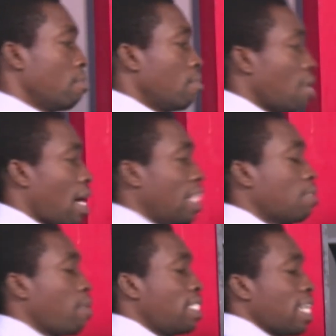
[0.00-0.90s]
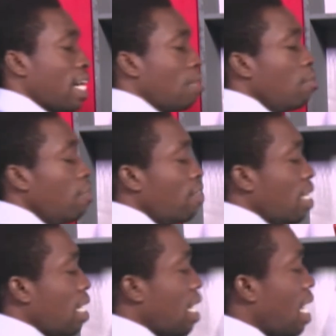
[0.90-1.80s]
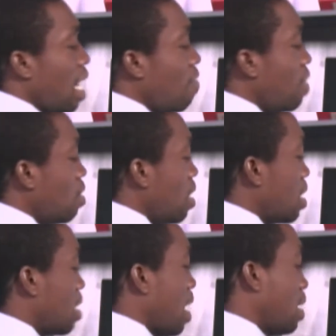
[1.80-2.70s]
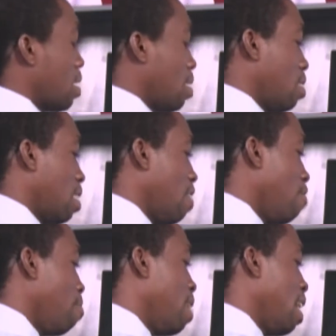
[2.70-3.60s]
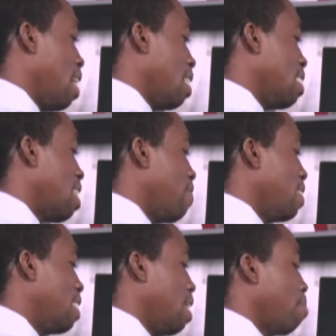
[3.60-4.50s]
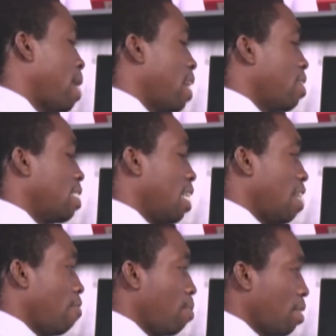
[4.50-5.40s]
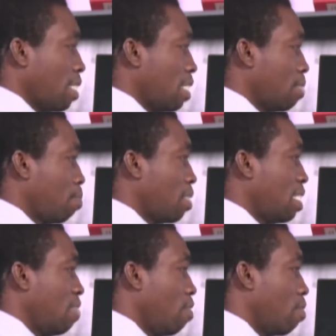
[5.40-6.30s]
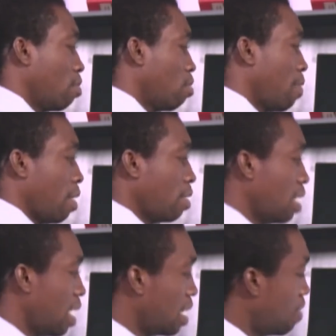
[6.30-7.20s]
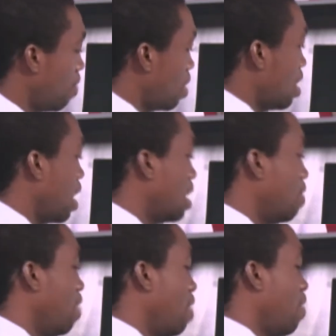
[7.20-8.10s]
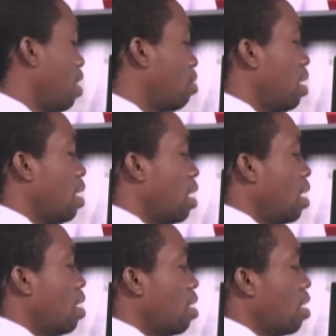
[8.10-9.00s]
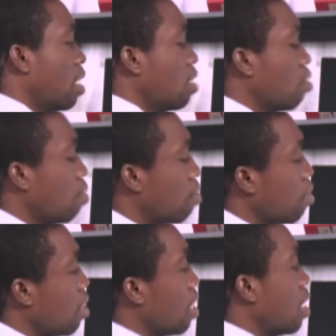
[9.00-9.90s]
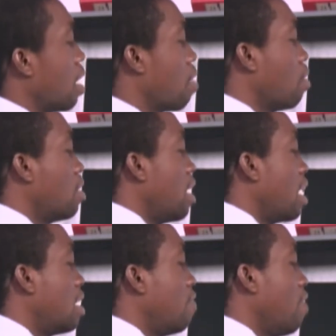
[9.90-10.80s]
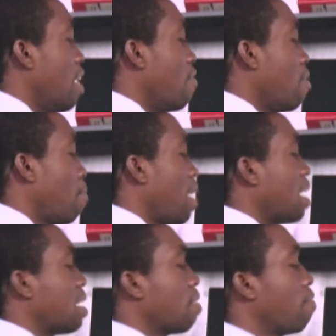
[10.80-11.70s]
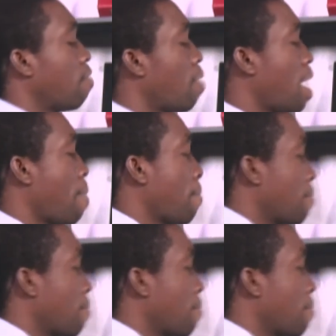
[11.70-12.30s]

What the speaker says: At this point, I can move the 11 to this side, giving me 17 minus 11 because it's possible. Sorry, is it negative? It's negative 11 actually. Okay, so equal to negative 11 plus 4m.